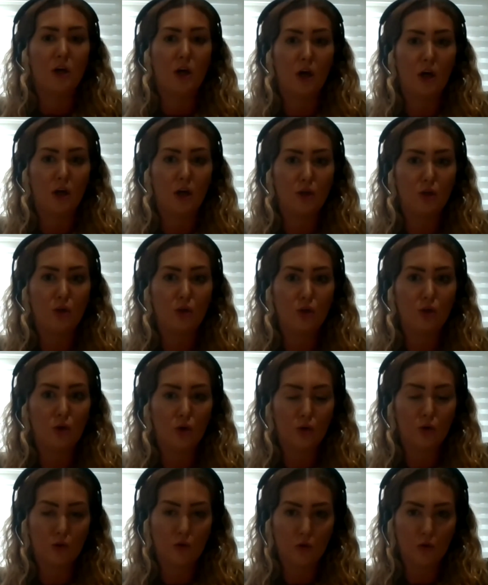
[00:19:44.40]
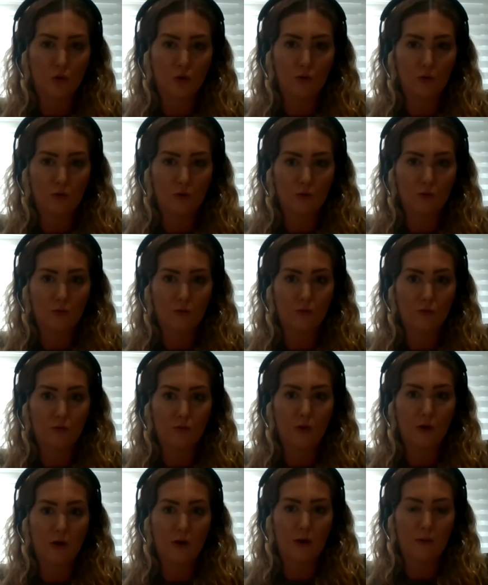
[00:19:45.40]
a lot of
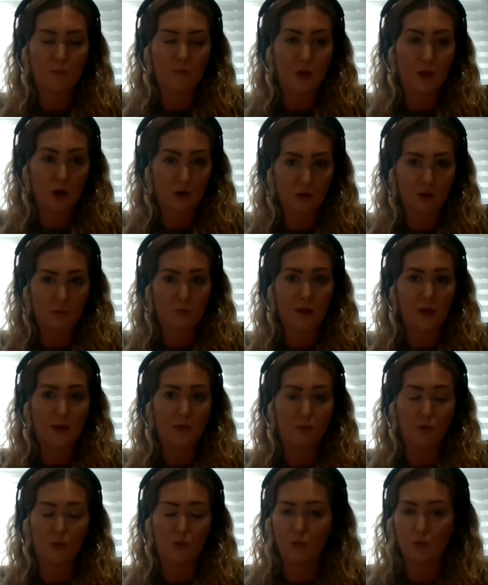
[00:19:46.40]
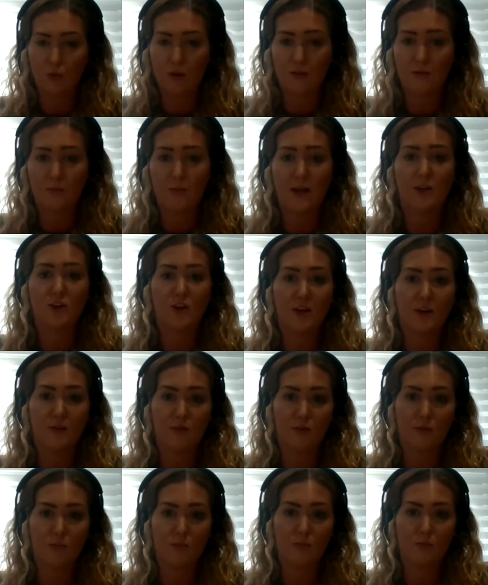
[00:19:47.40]
um, younger people, especially
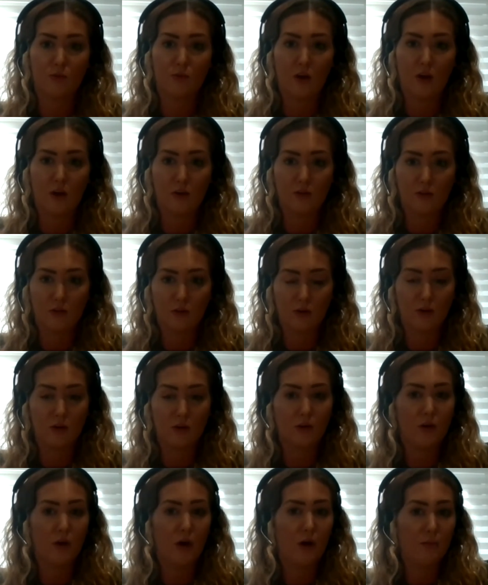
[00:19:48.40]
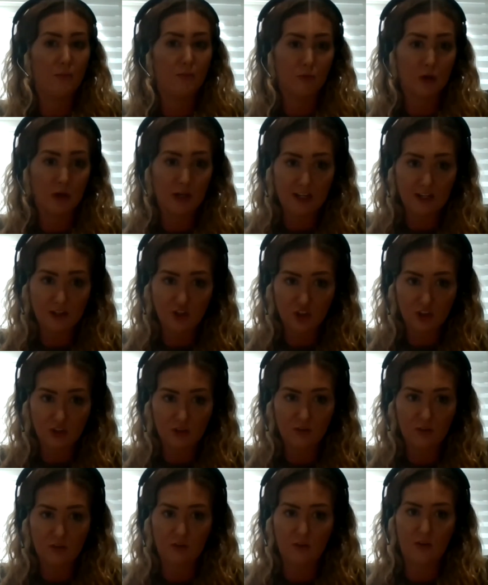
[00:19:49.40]
from certain um,
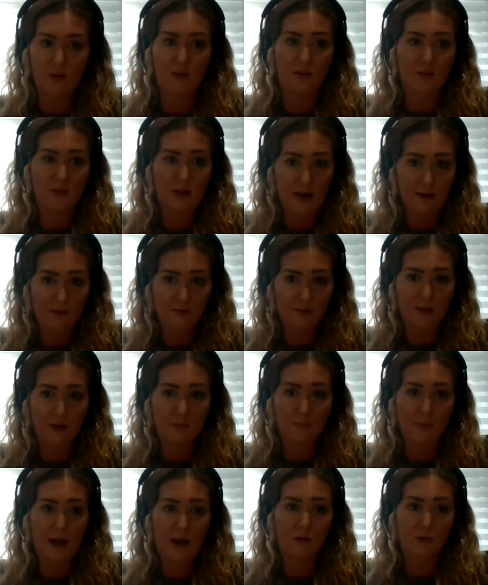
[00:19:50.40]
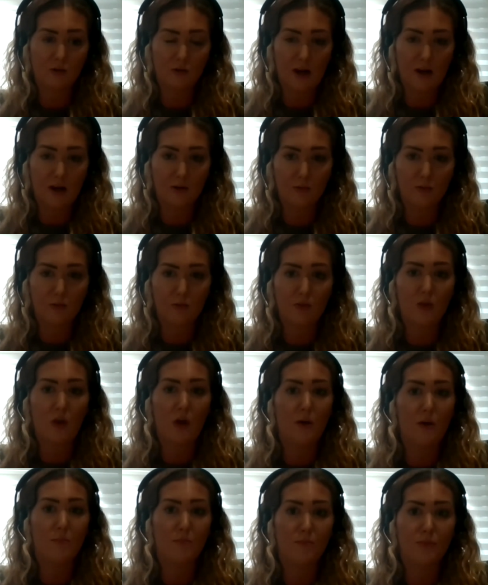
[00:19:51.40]
religions and certain ethnic backgrounds,
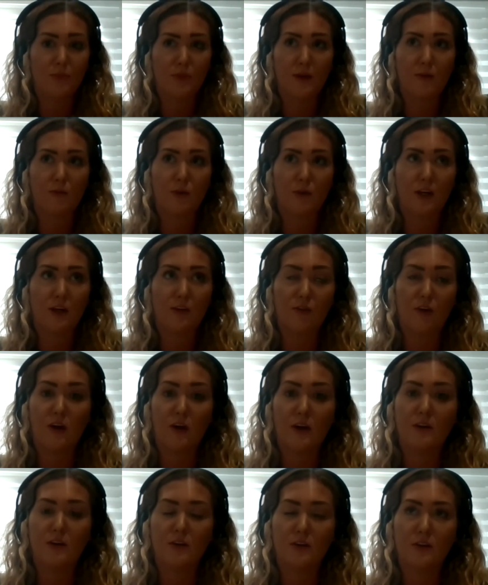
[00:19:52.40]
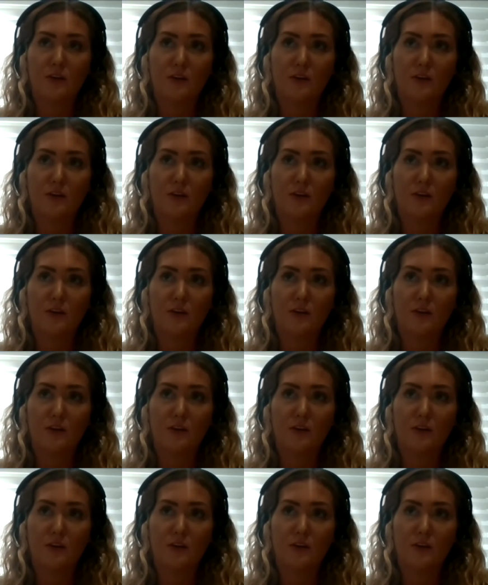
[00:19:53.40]
um, they really find